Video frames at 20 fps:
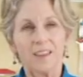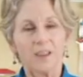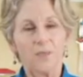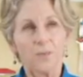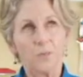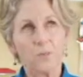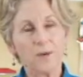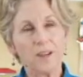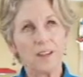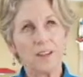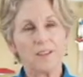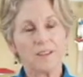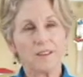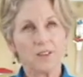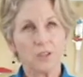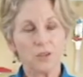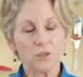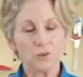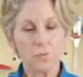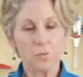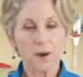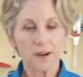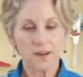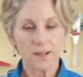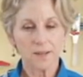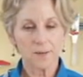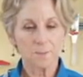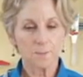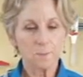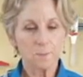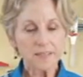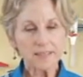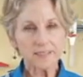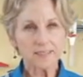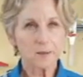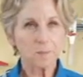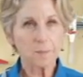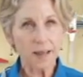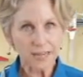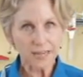When you want to mix and
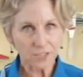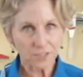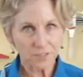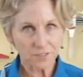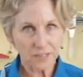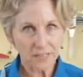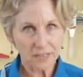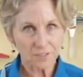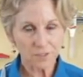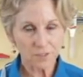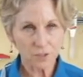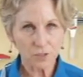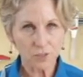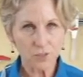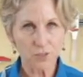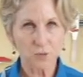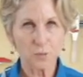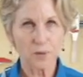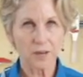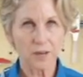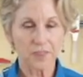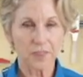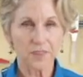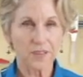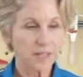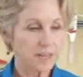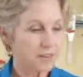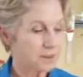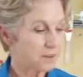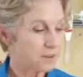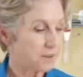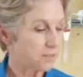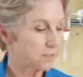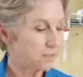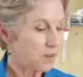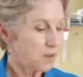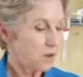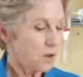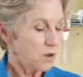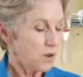match flavors, you want to think of
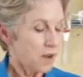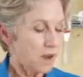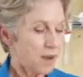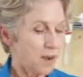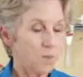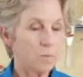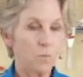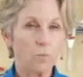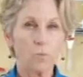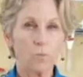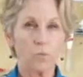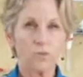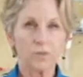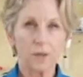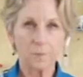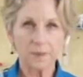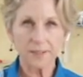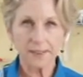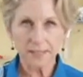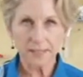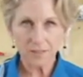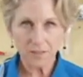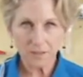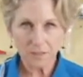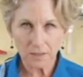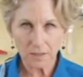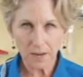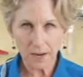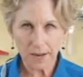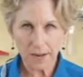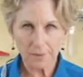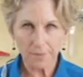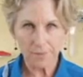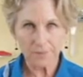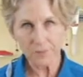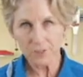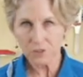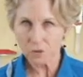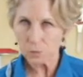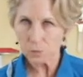something that's kind of
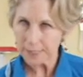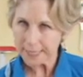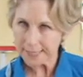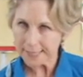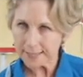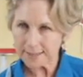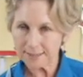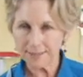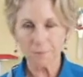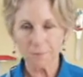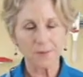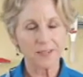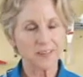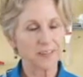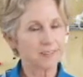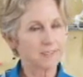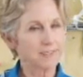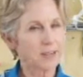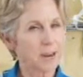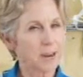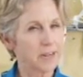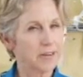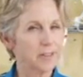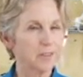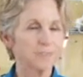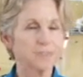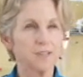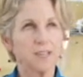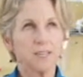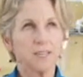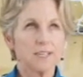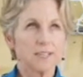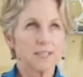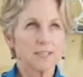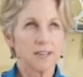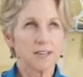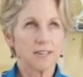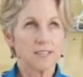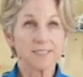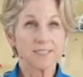sweet, something that's kind
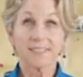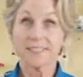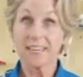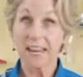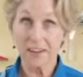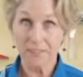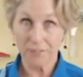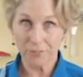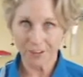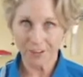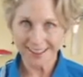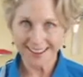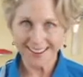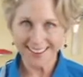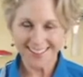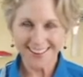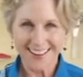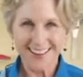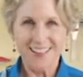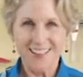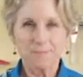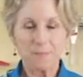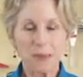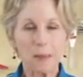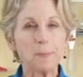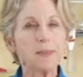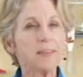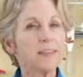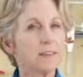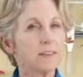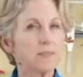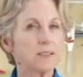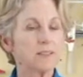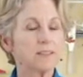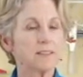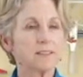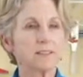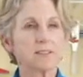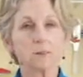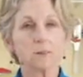of savory, maybe even
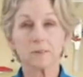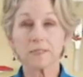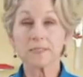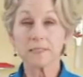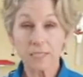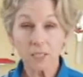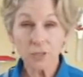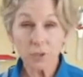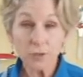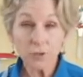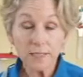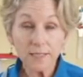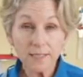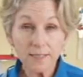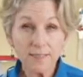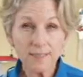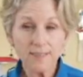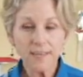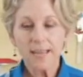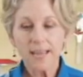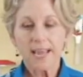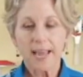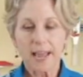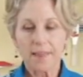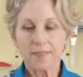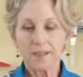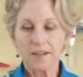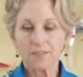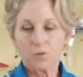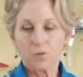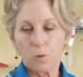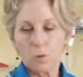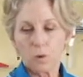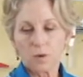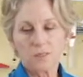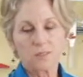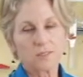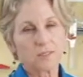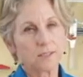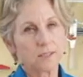some citrus, and then of
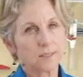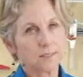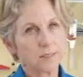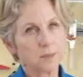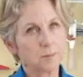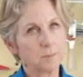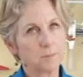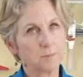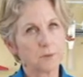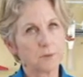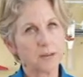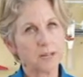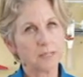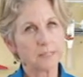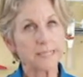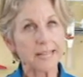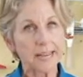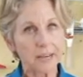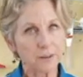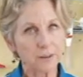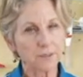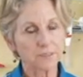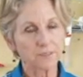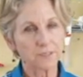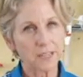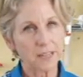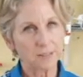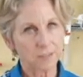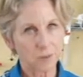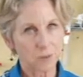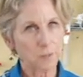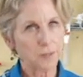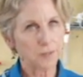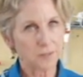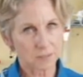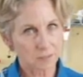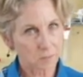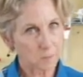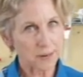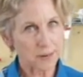course some layer of flavor with a
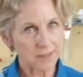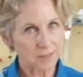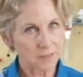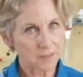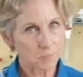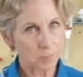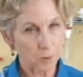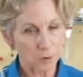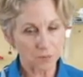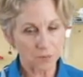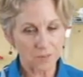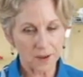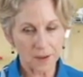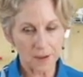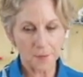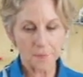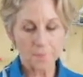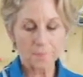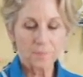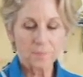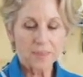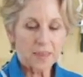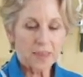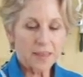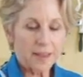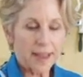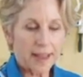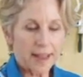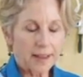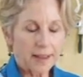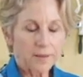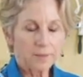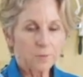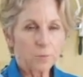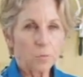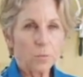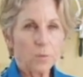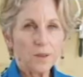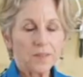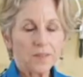spice profile. And
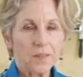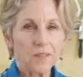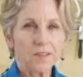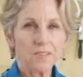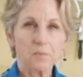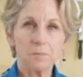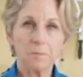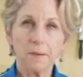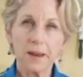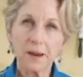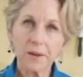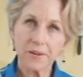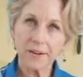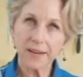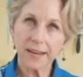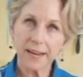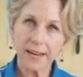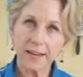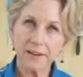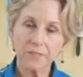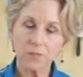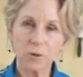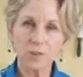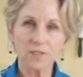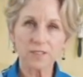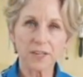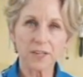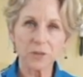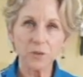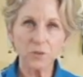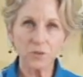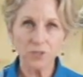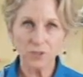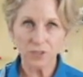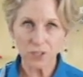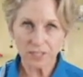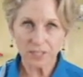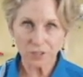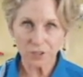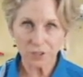with this marinade, of course, I used
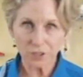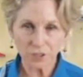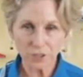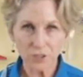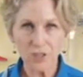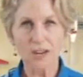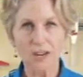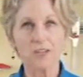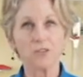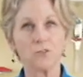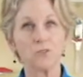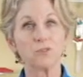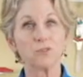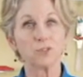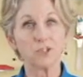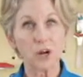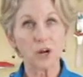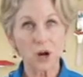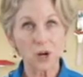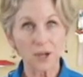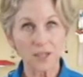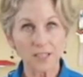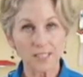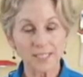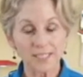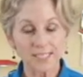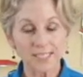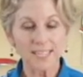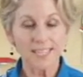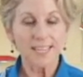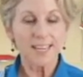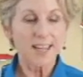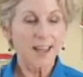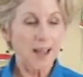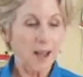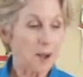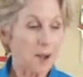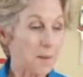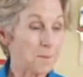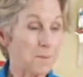ginger, I used garlic,
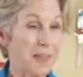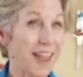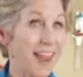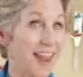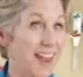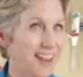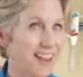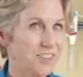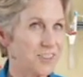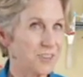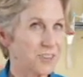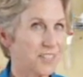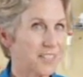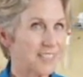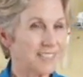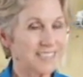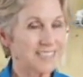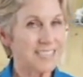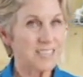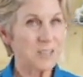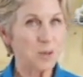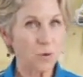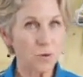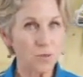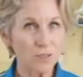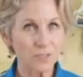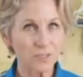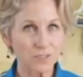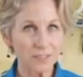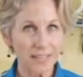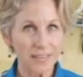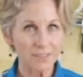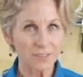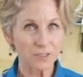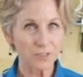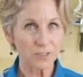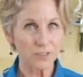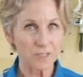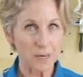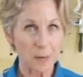and you're going to see those
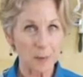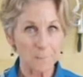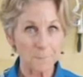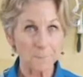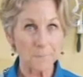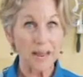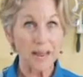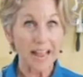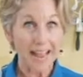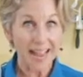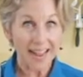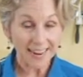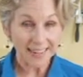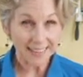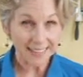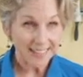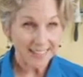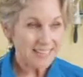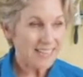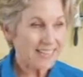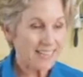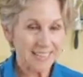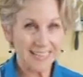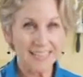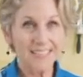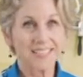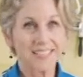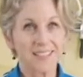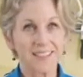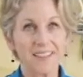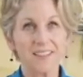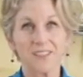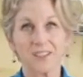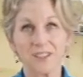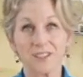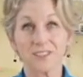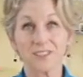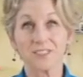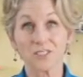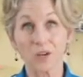flavors come back in the
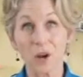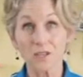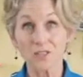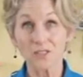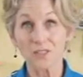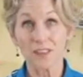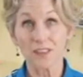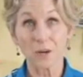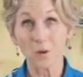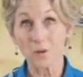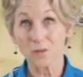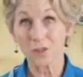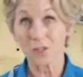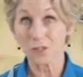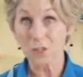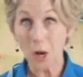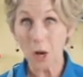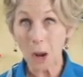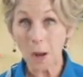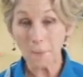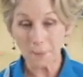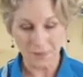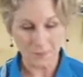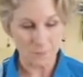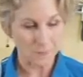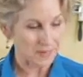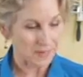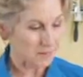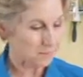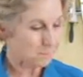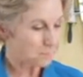sauce that goes on top of the meat.